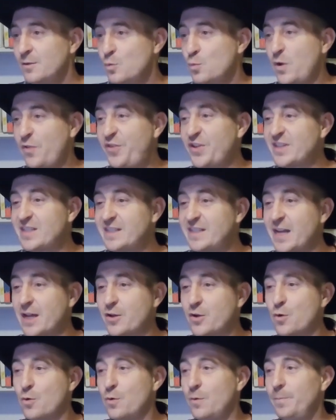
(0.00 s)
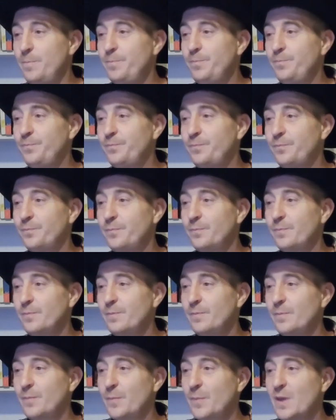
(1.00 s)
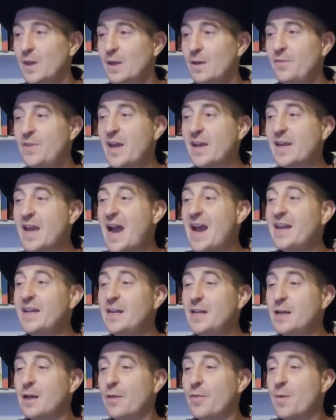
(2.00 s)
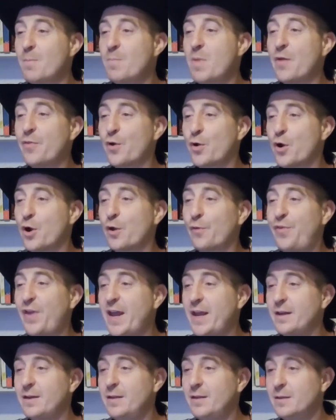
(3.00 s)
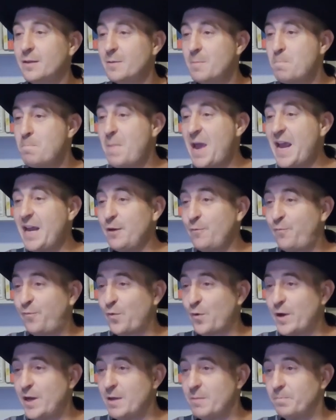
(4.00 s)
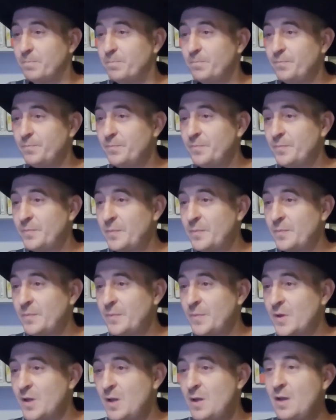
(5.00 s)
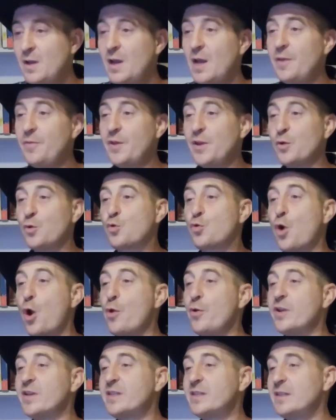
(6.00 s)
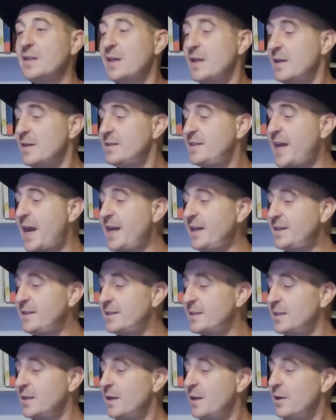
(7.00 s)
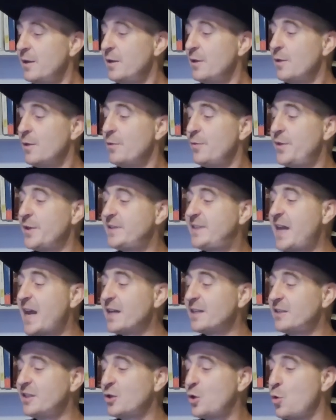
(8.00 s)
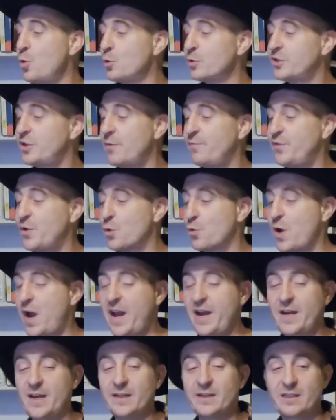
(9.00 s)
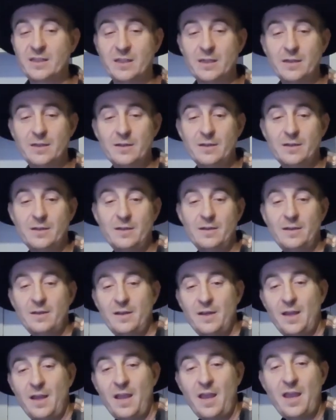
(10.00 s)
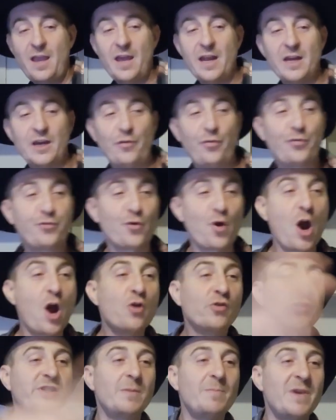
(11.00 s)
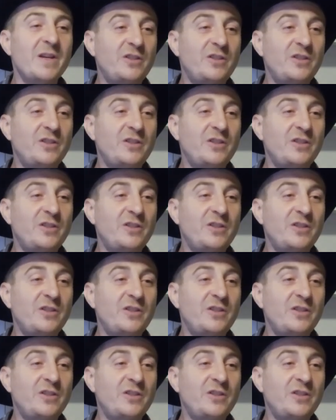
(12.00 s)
with a sickle that Gaia, the Mother Earth, had made for him. And then Cronus takes the testicles of Uranus and he throws them